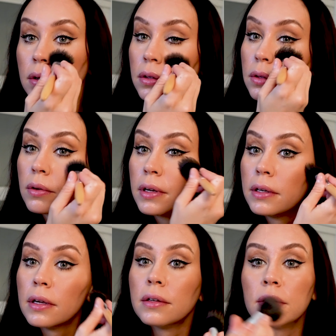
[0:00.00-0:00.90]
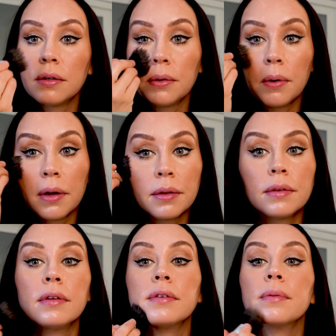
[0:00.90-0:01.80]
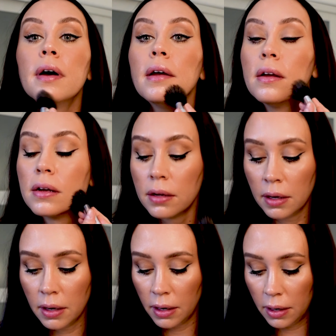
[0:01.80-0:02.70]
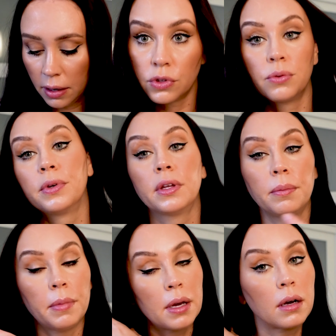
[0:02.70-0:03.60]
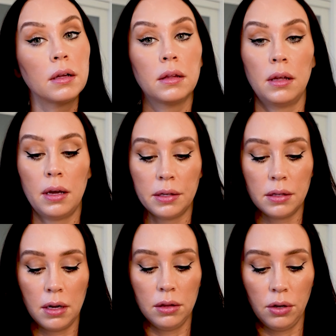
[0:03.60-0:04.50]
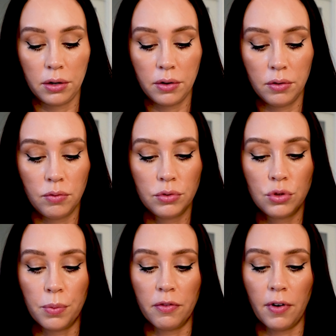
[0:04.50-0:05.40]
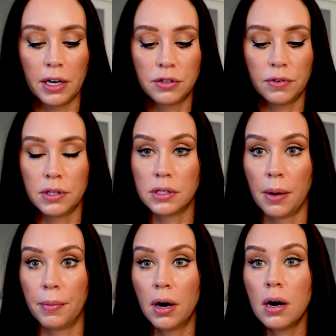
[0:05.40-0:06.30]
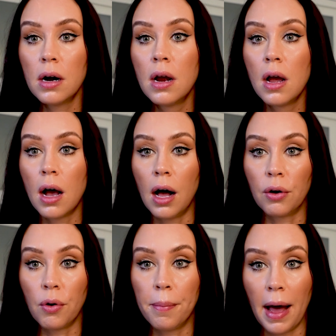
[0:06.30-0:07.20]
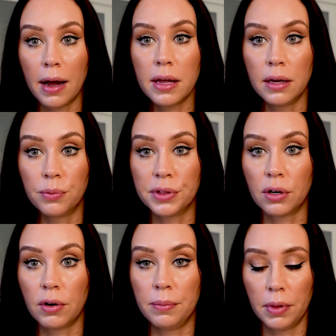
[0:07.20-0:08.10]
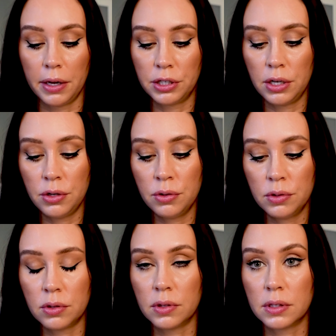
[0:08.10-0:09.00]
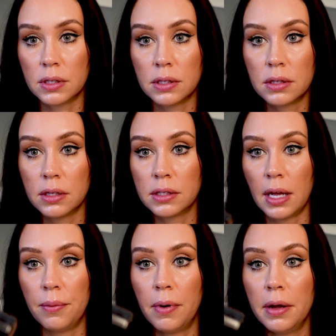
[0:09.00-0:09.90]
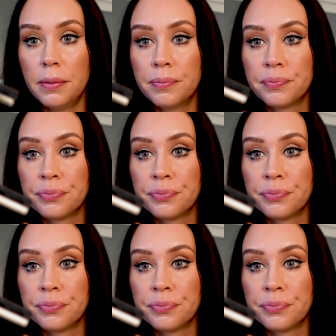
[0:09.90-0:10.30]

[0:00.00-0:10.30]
So I tend to do it this way. To really make a look super fresh for the summer, I'll go back in with the cream blush I use. So this is the same one.